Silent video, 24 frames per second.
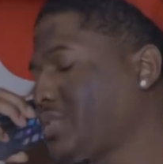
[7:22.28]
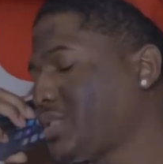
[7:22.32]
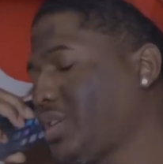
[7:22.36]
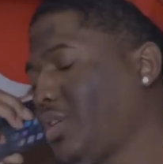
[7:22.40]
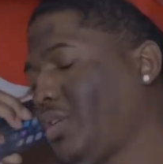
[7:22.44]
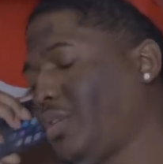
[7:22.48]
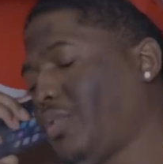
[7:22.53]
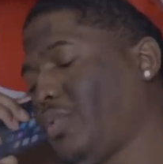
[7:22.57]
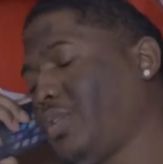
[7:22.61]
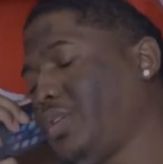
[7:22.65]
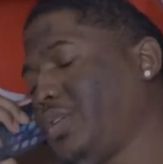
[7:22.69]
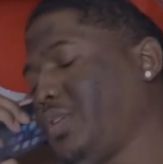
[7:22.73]

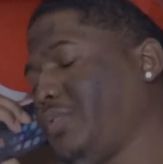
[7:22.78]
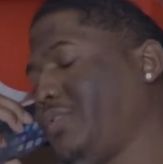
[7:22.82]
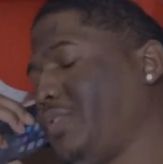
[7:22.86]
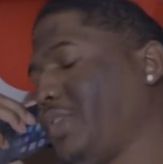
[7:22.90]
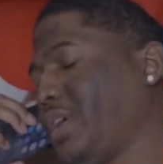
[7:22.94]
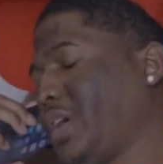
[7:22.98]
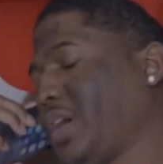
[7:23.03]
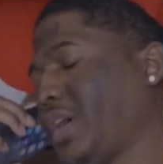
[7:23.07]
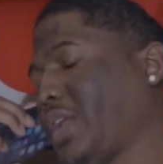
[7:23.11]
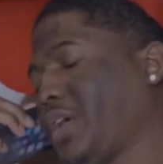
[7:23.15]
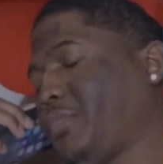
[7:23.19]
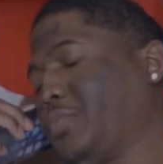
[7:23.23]
totally
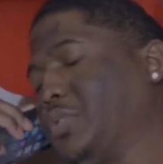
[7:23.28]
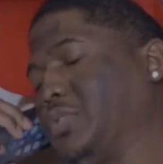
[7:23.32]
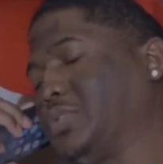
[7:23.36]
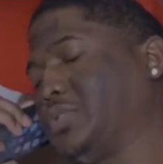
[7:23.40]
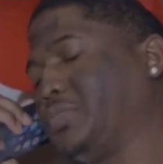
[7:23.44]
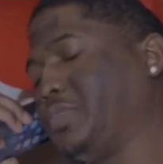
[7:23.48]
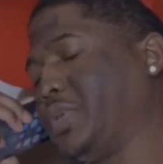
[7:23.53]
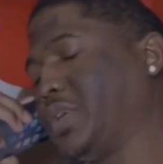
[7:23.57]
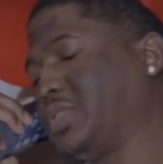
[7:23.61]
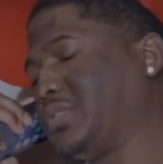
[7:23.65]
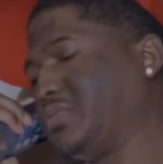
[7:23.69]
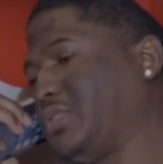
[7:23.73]
forgot I supposed
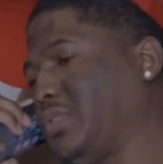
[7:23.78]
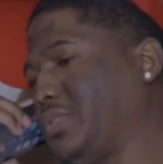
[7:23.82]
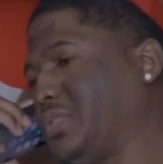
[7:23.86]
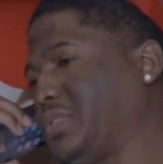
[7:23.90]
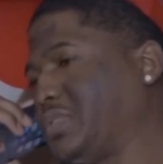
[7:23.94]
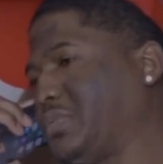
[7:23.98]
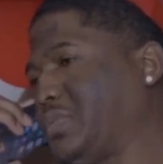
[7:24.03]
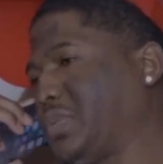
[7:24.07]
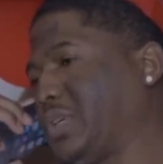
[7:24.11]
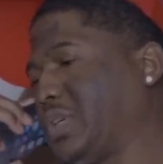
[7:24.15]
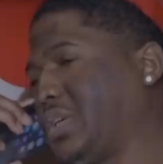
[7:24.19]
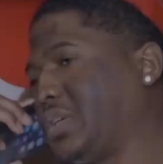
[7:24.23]
to pick you up
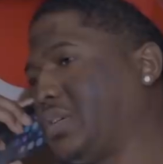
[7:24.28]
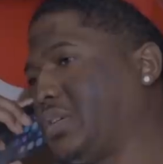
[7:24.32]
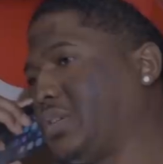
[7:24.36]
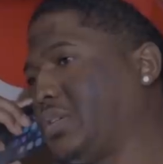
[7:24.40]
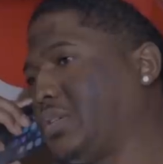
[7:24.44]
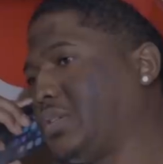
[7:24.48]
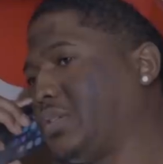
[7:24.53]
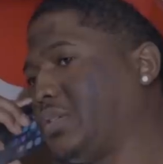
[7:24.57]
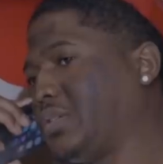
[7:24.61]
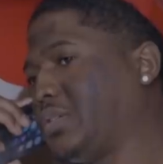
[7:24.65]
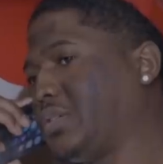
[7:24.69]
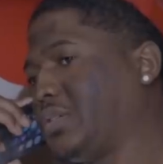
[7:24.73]
this weekend.